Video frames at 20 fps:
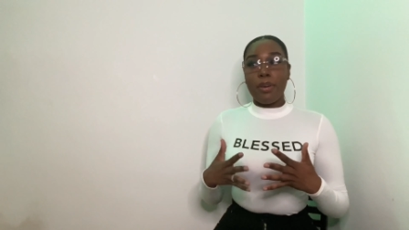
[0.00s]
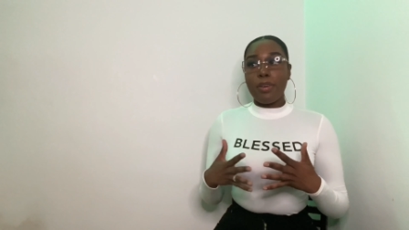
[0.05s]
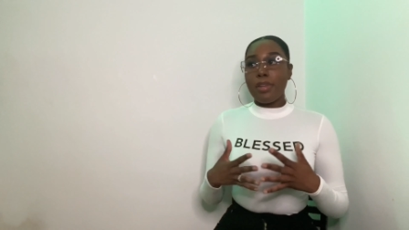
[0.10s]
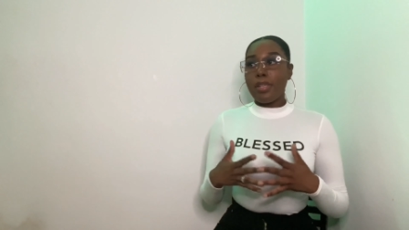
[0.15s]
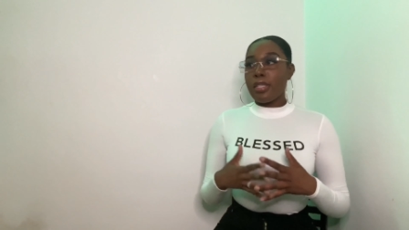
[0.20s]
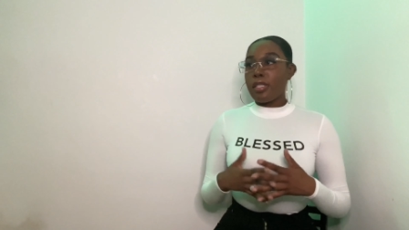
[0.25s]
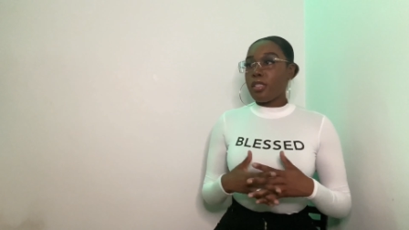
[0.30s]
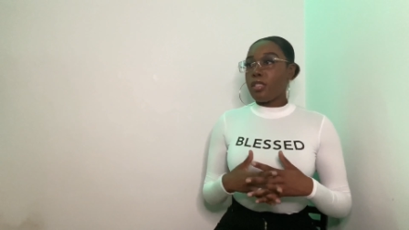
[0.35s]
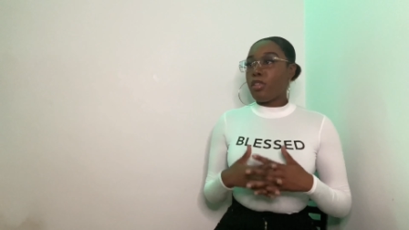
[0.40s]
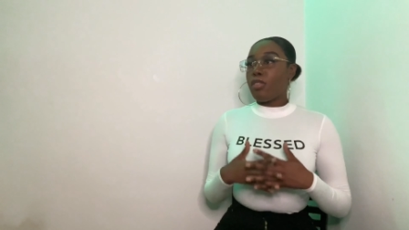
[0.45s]

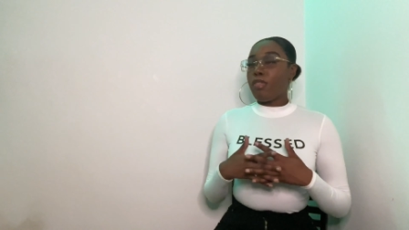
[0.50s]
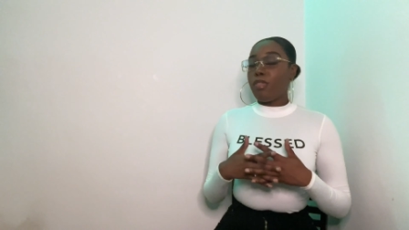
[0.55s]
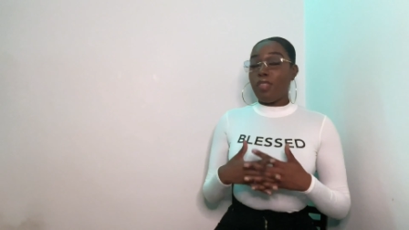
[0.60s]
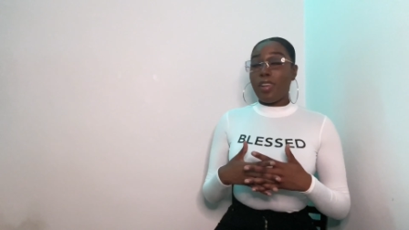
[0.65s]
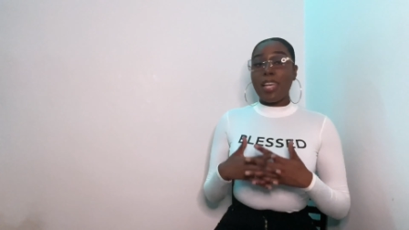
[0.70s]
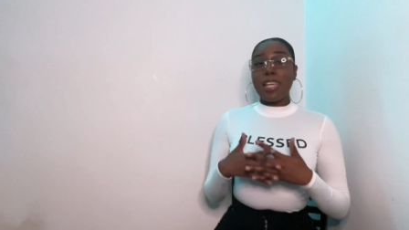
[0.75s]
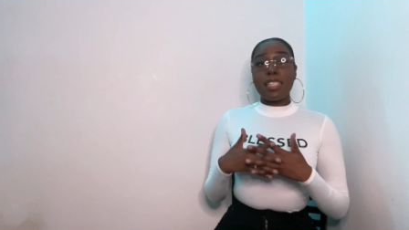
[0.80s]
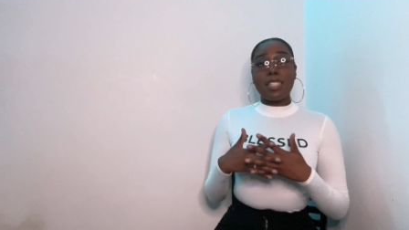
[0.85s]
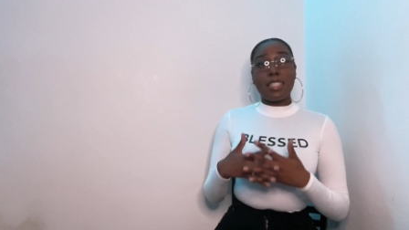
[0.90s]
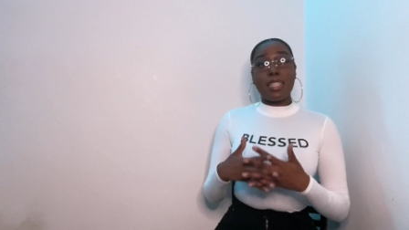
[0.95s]
is the
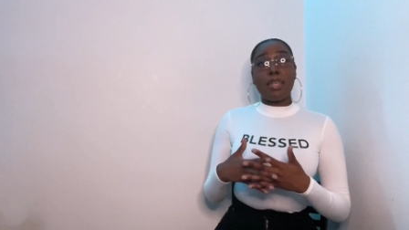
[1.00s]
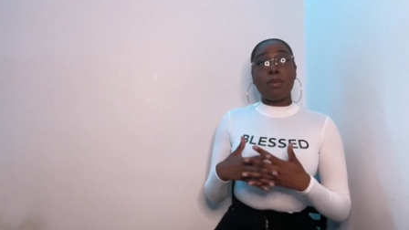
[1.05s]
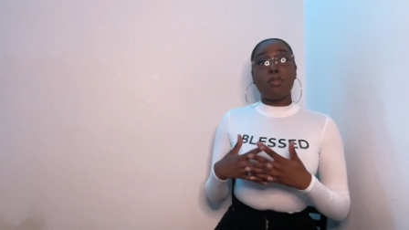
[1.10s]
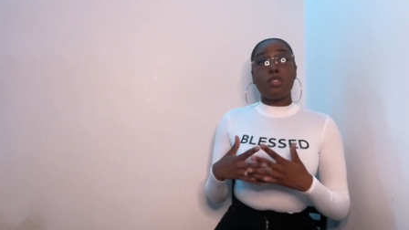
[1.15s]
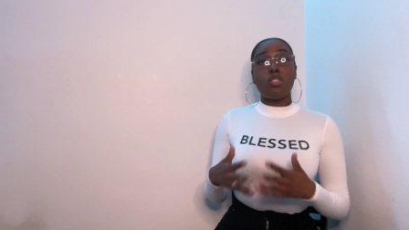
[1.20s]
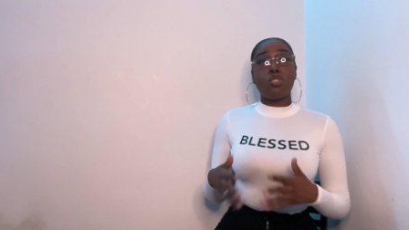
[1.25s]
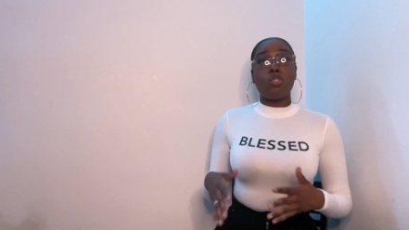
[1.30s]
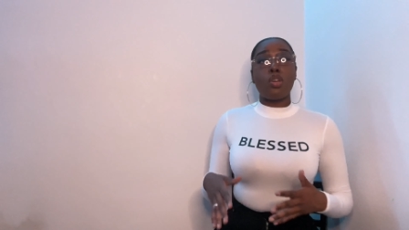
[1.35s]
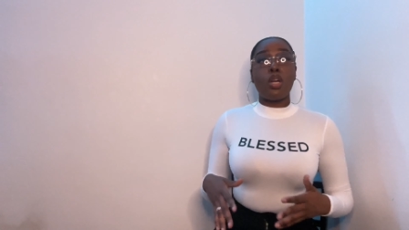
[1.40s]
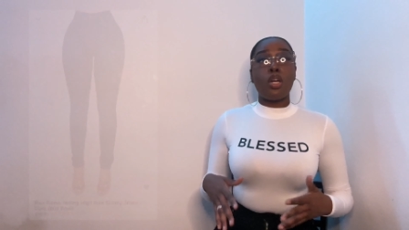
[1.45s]
flex game
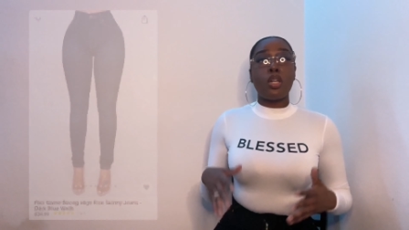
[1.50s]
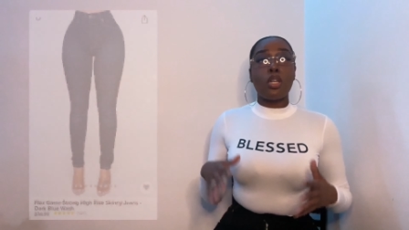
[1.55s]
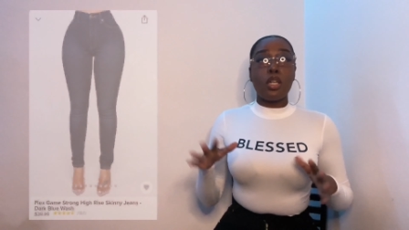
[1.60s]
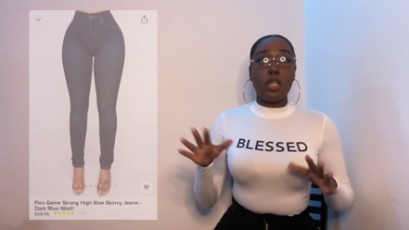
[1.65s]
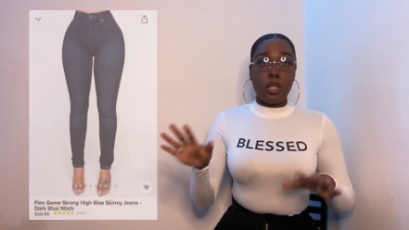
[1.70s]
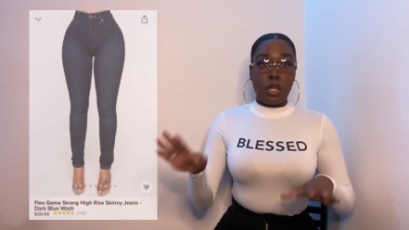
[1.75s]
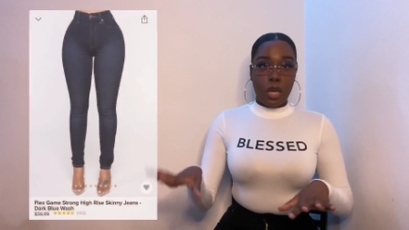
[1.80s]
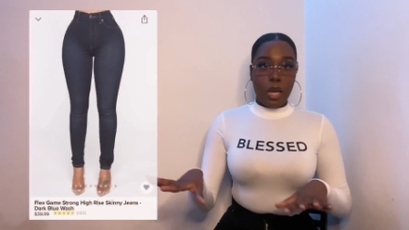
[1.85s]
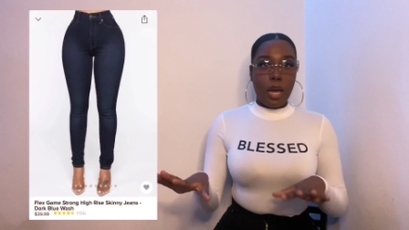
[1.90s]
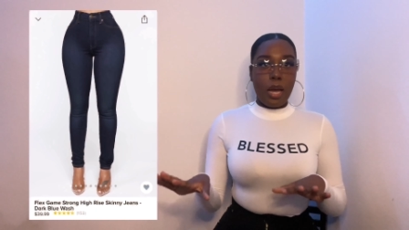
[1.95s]
strong
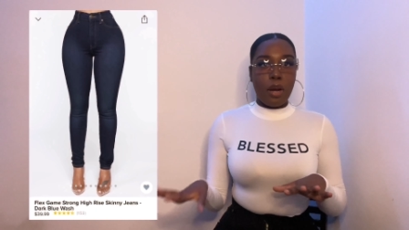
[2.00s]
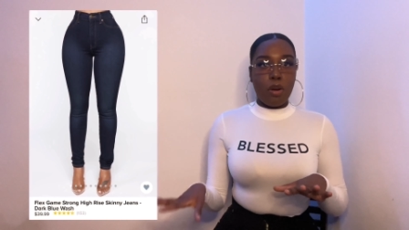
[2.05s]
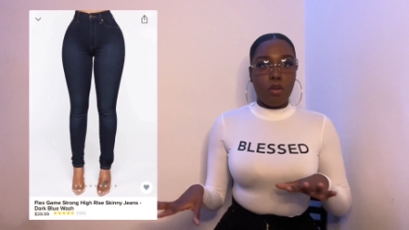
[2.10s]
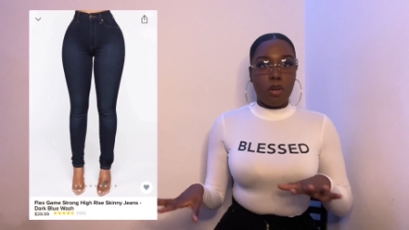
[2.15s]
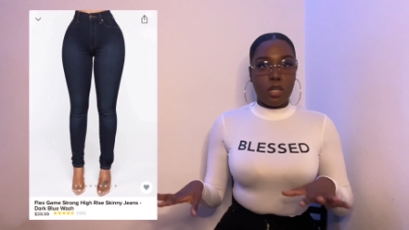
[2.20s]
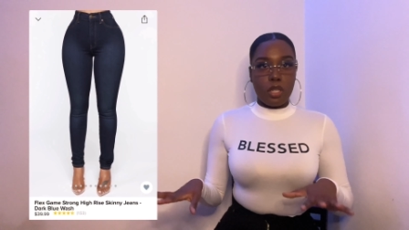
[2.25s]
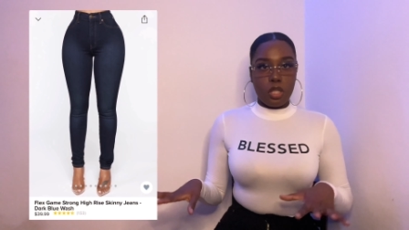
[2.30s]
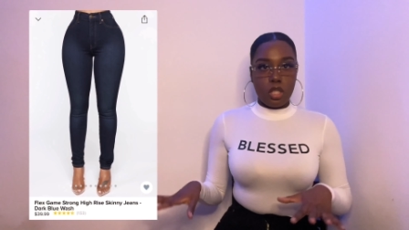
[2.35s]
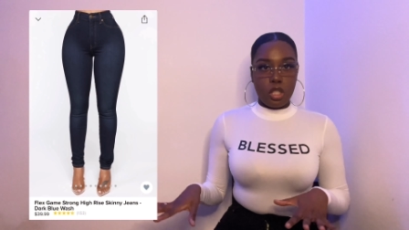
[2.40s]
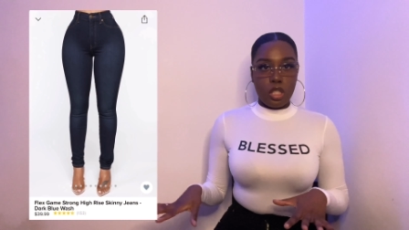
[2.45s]

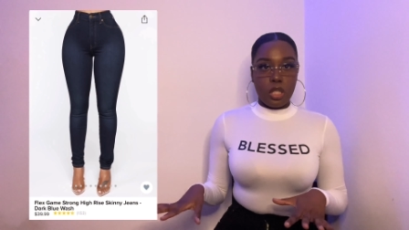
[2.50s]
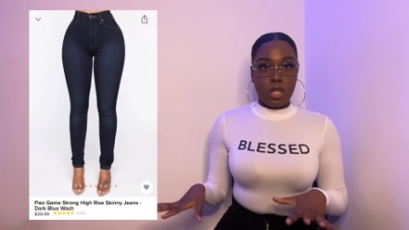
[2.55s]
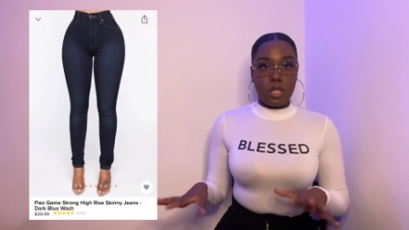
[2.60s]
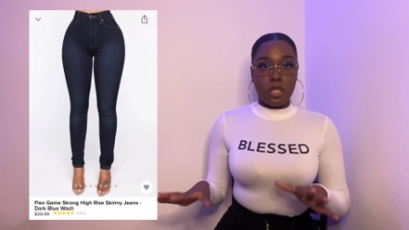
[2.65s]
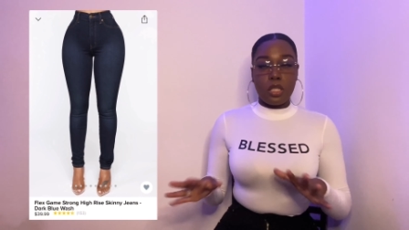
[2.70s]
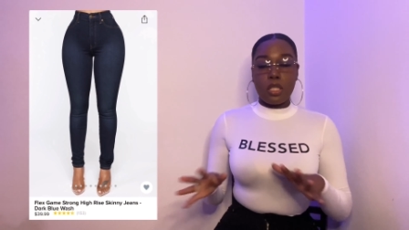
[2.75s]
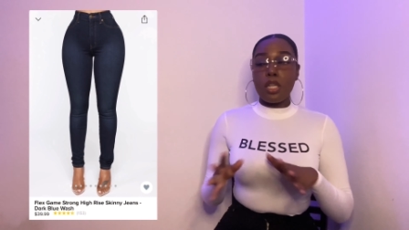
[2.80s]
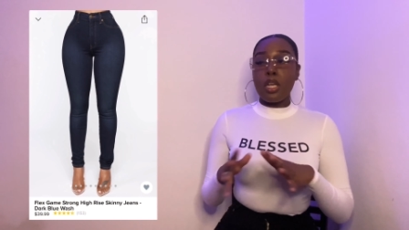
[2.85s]
high-rise jeans